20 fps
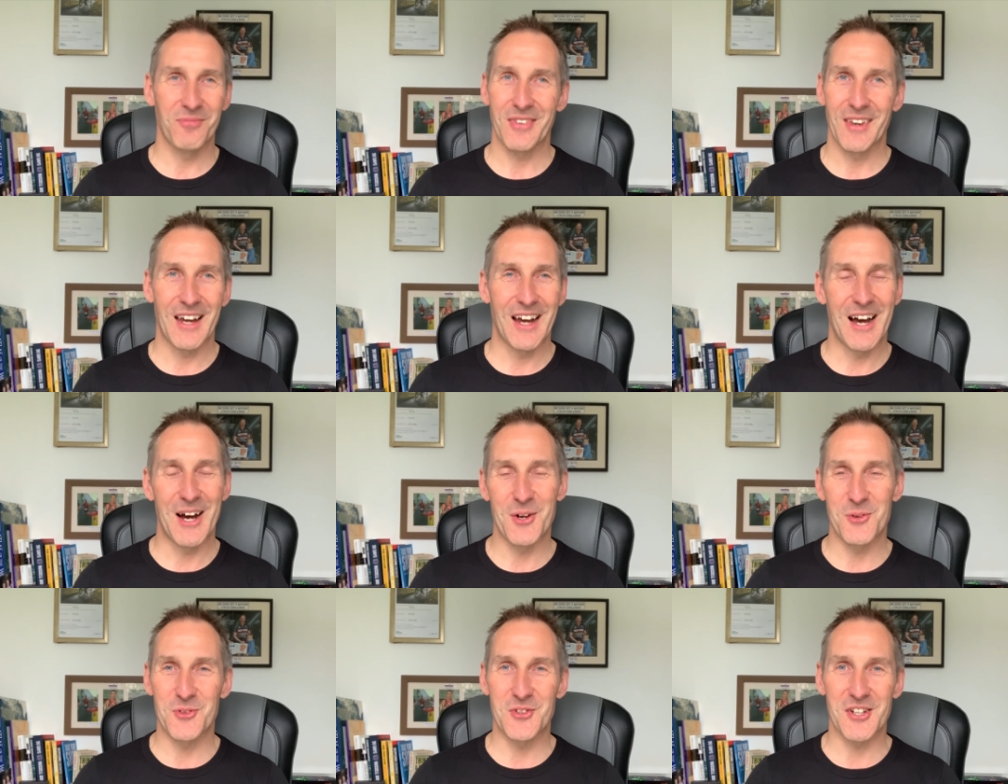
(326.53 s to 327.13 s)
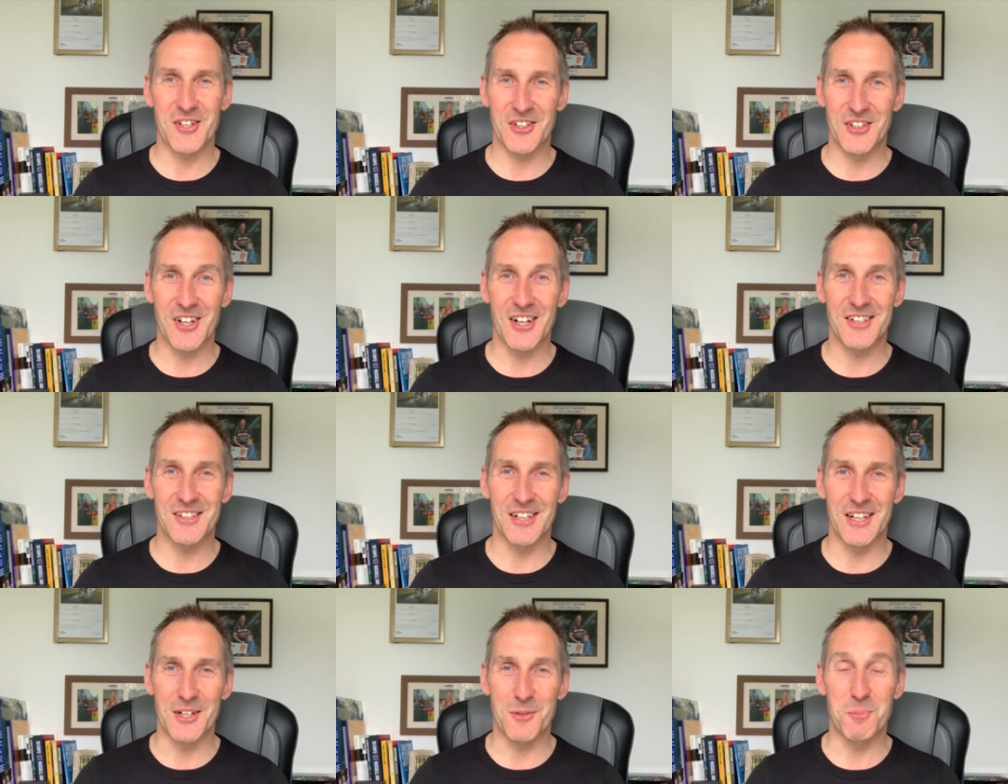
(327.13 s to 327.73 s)
I was just
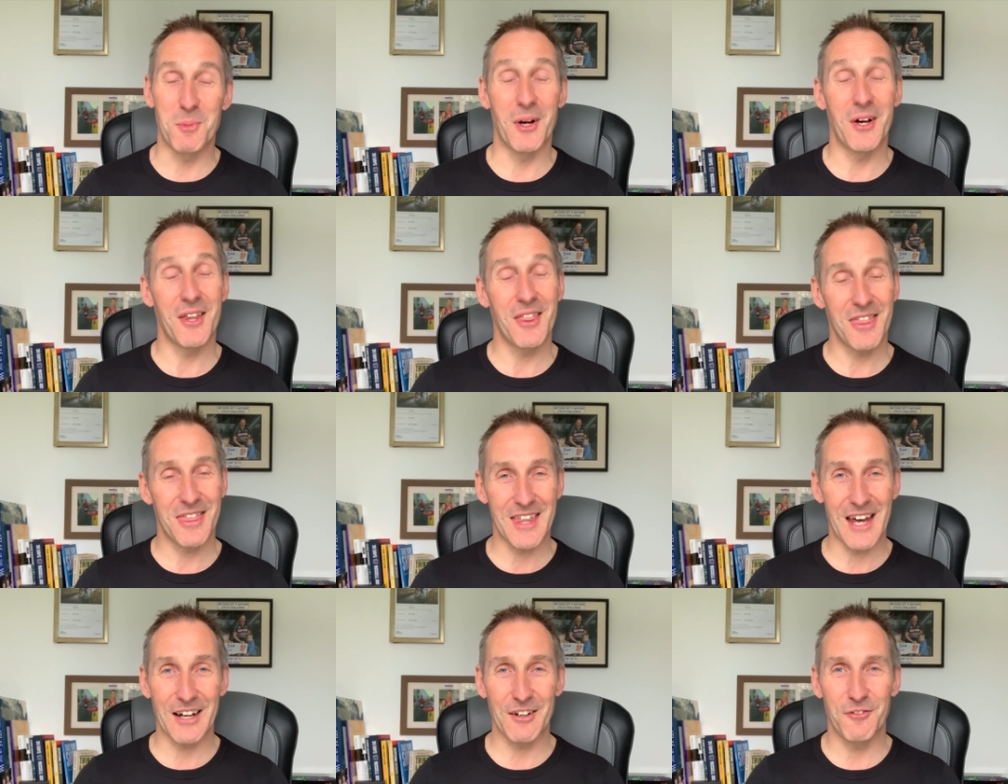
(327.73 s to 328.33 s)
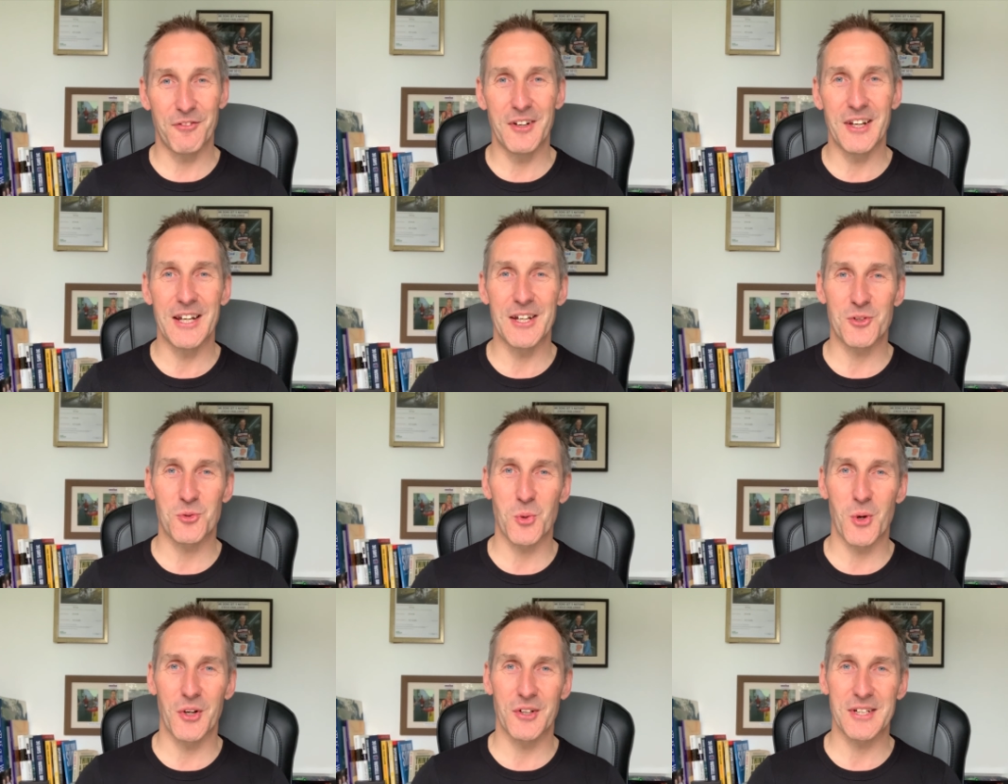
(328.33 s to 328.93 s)
gutted, but thankfully
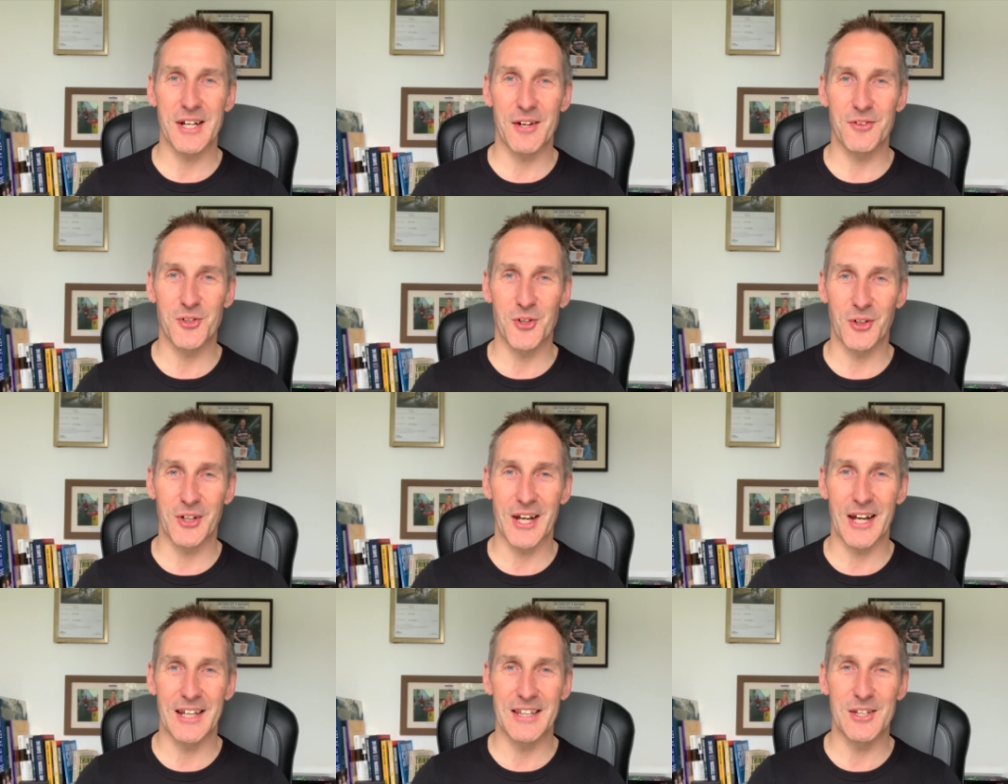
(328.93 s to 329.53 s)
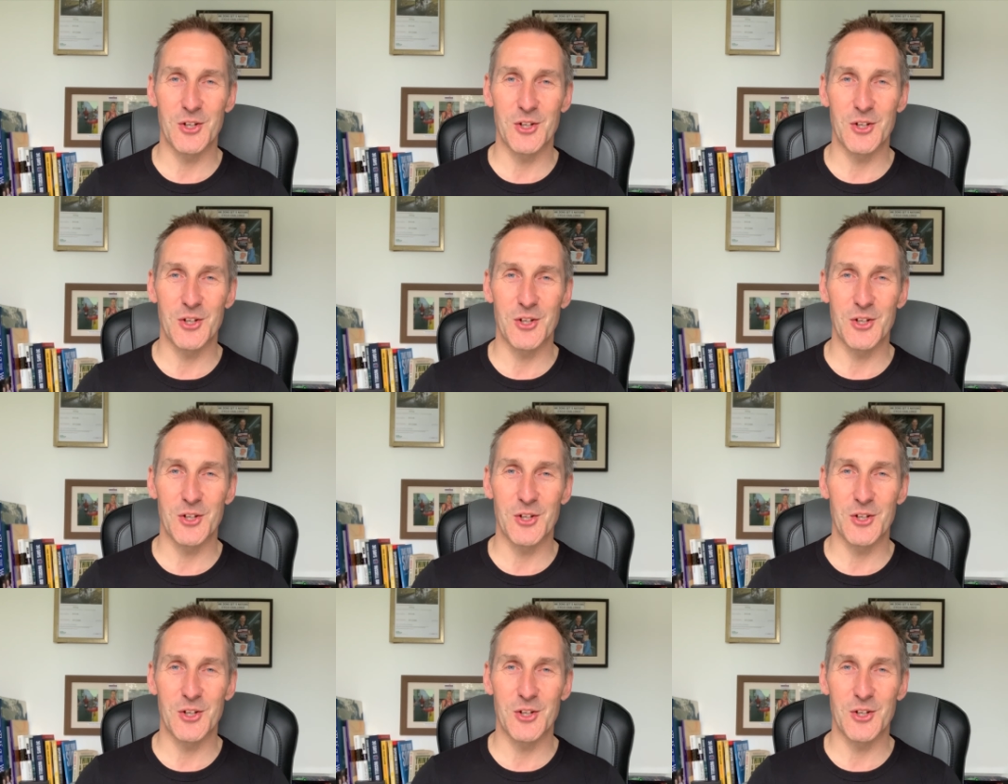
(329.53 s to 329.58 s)
it's worked out okay.